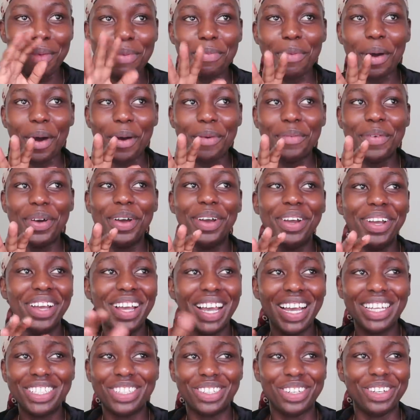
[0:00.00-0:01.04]
my mom,
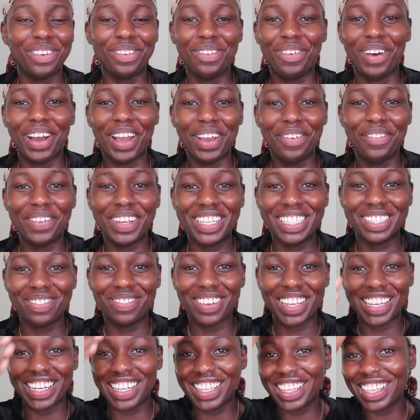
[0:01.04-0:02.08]
I don't know why I'm
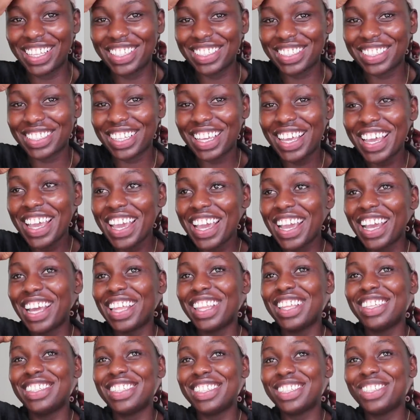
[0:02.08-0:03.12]
explaining this.
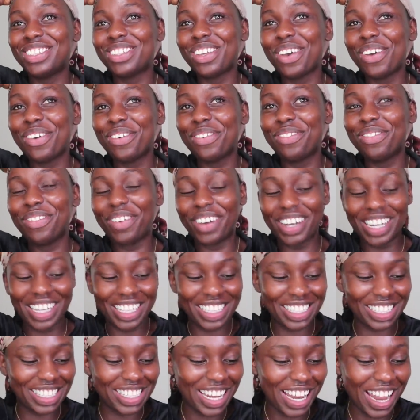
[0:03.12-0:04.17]
This is so funny.
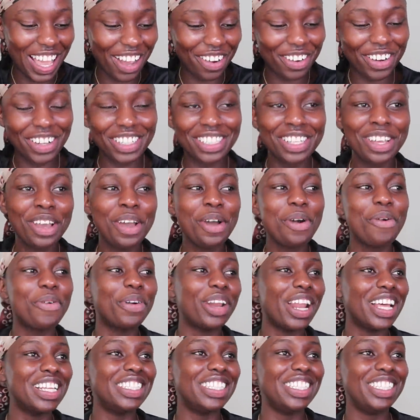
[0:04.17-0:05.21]
This is hilarious.
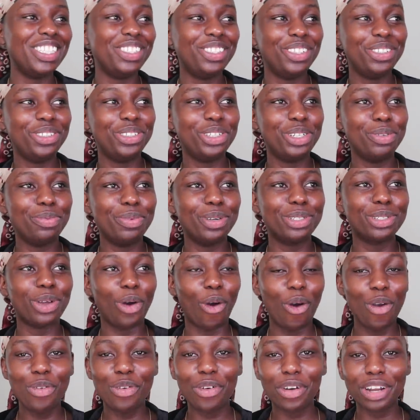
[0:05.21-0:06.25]
When I see YouTubers
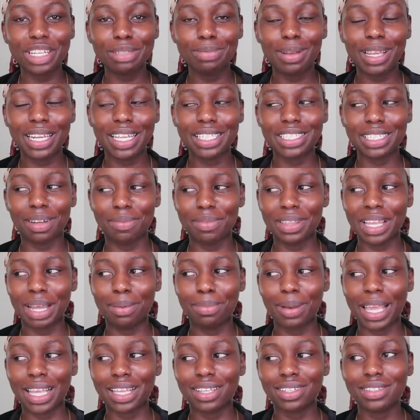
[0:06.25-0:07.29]
over explaining something,
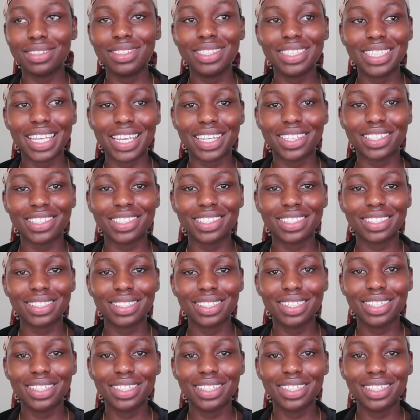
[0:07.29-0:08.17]
I'm like, sis,